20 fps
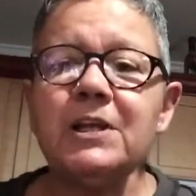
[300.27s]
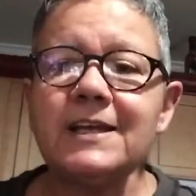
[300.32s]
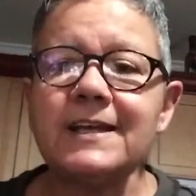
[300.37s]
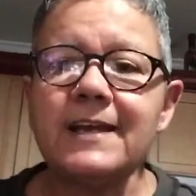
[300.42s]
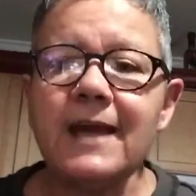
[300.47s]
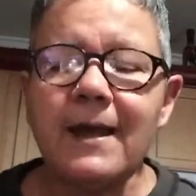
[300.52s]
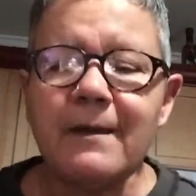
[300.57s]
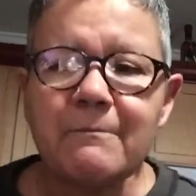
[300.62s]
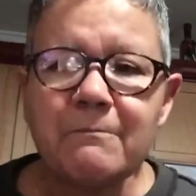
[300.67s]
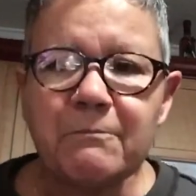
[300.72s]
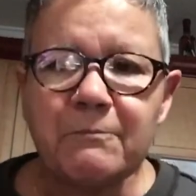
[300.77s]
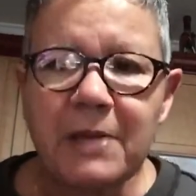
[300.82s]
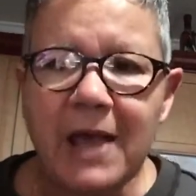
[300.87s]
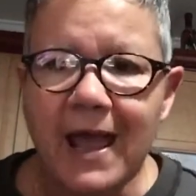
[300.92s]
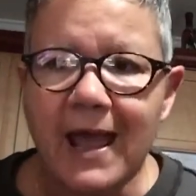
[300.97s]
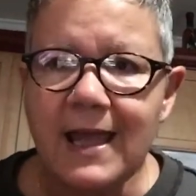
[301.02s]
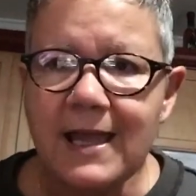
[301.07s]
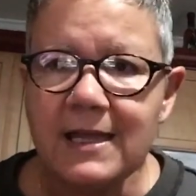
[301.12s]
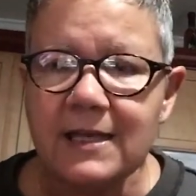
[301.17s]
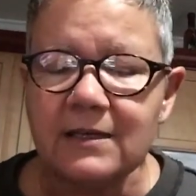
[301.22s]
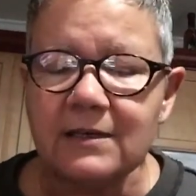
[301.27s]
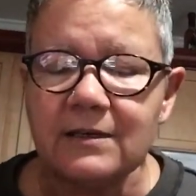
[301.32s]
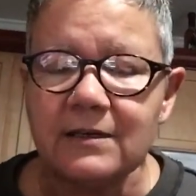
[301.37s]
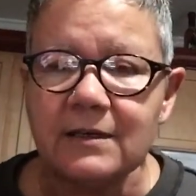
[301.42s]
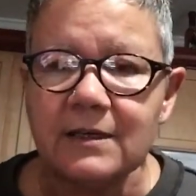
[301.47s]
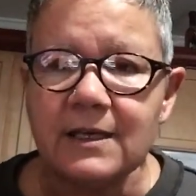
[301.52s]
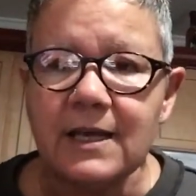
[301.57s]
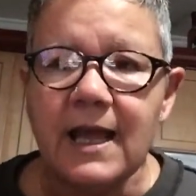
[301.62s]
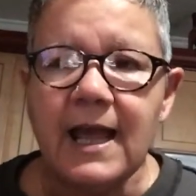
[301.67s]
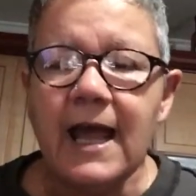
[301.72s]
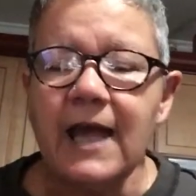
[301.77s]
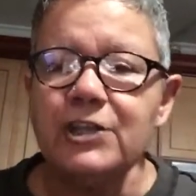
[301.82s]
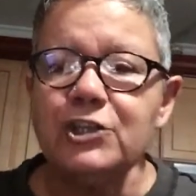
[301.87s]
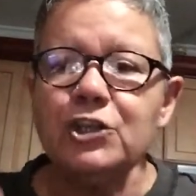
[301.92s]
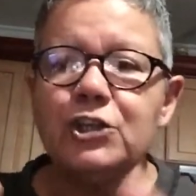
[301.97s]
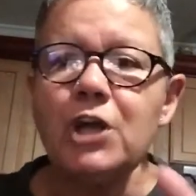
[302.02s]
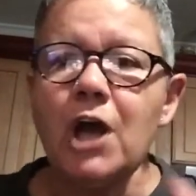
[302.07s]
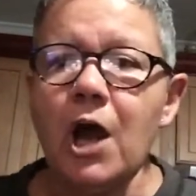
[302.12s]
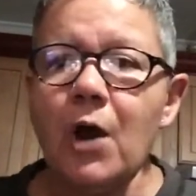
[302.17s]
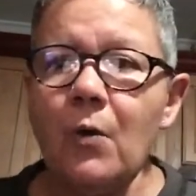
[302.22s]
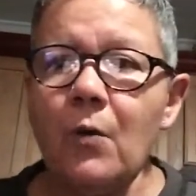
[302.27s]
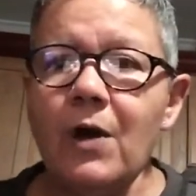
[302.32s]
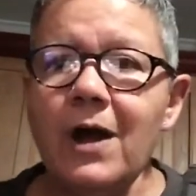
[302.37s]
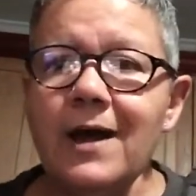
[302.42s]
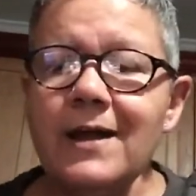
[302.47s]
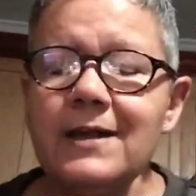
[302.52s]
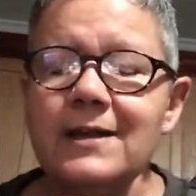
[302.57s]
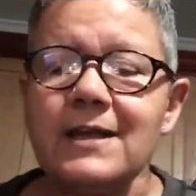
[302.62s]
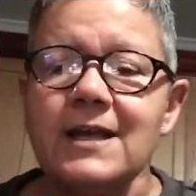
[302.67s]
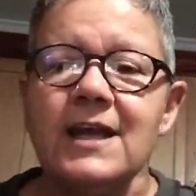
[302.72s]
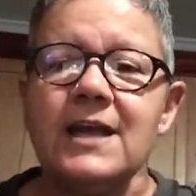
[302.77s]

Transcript: are getting paid. And you know what?